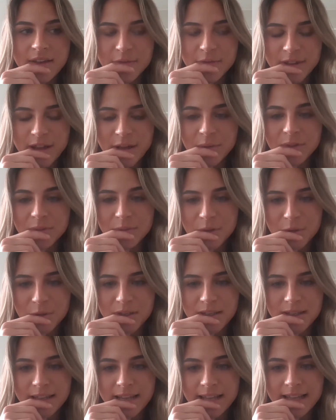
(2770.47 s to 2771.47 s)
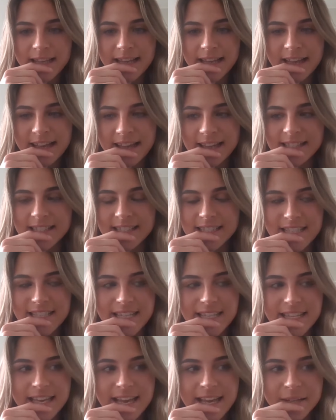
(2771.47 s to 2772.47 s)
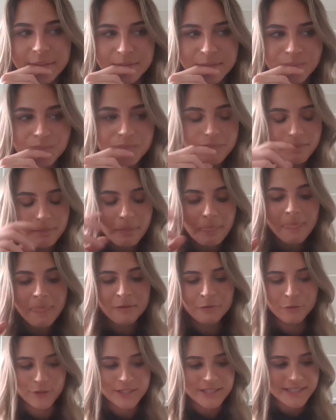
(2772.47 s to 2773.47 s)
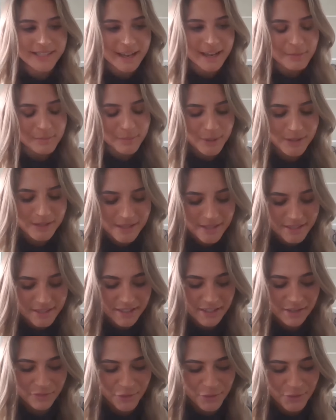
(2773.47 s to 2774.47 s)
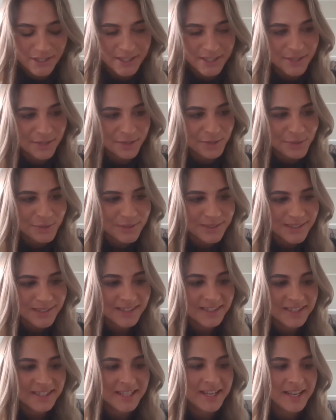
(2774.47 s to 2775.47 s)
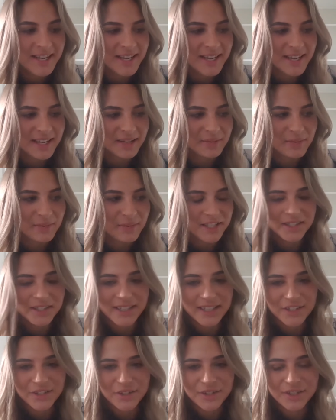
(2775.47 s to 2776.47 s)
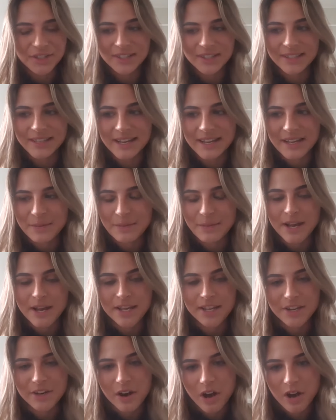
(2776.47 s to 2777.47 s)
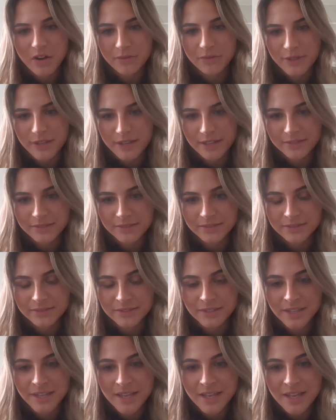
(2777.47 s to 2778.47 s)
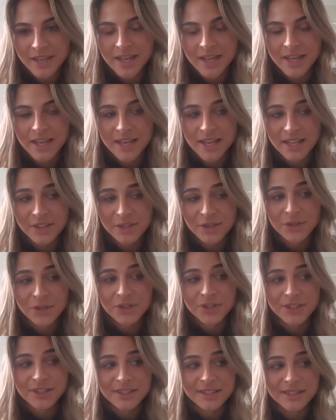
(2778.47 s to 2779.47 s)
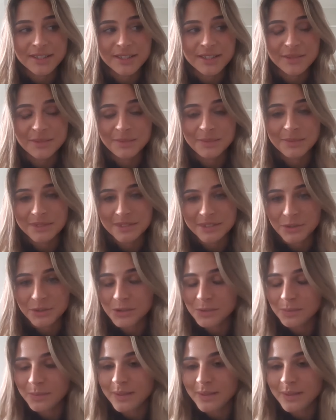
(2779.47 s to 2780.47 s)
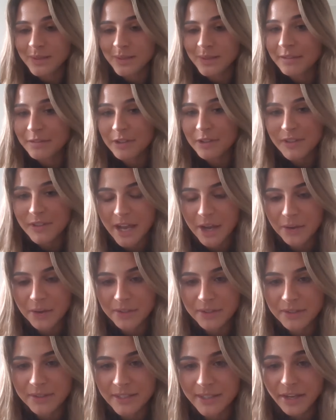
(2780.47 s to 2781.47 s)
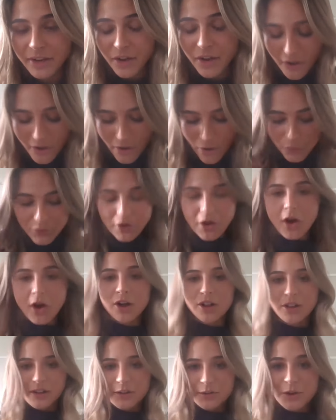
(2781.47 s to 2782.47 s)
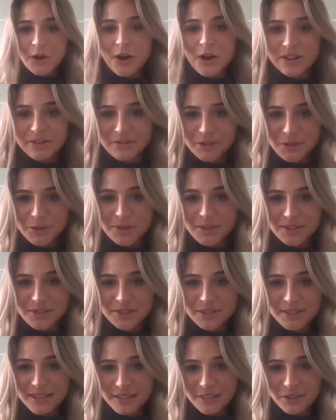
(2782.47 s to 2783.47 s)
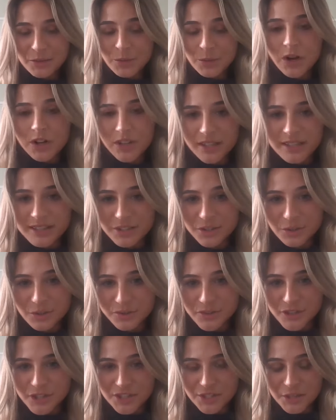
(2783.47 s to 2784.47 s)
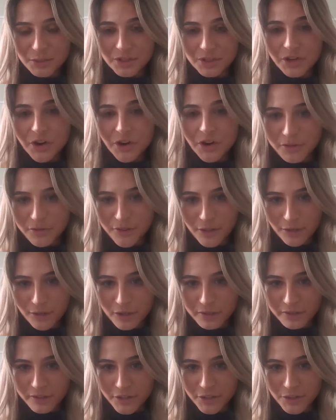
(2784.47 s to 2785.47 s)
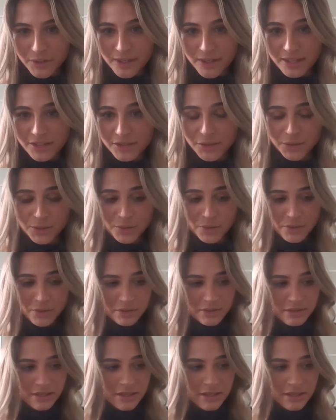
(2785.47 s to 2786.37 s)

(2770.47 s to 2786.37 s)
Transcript: I found the beauty in that. Like I can see that, for example, if you're at school and imagine that you're like buying a coffee and you're you spill everything out. Like on all on all of you. You're like you're walking in the university with coffee all over you and you